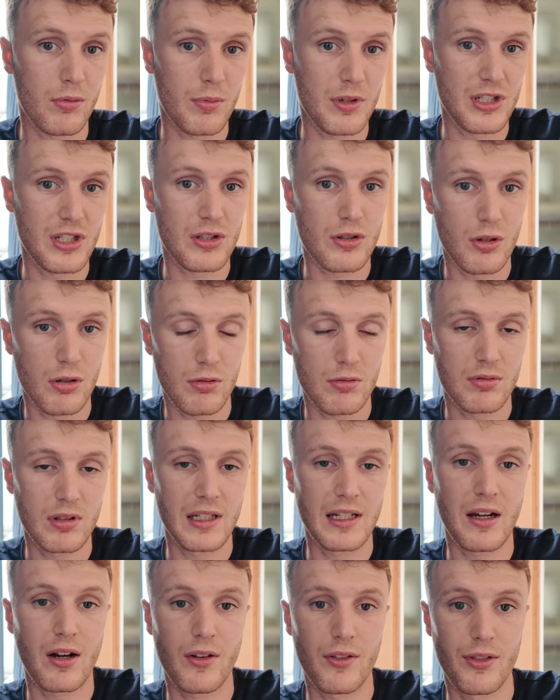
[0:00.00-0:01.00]
which is
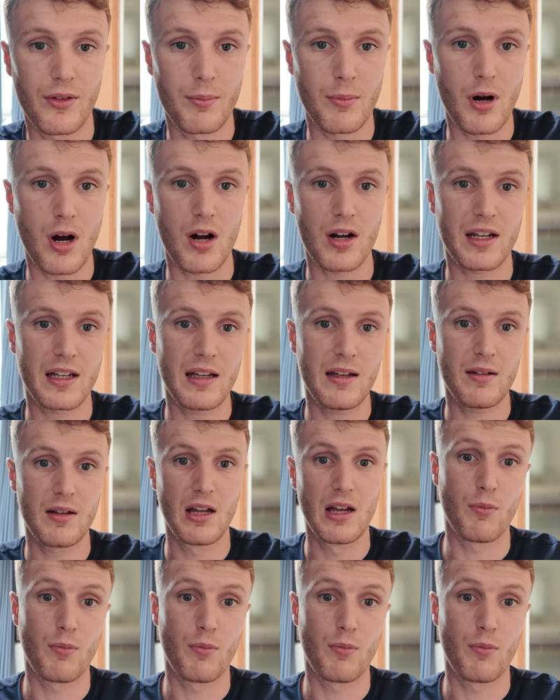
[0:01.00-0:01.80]
currently on the market,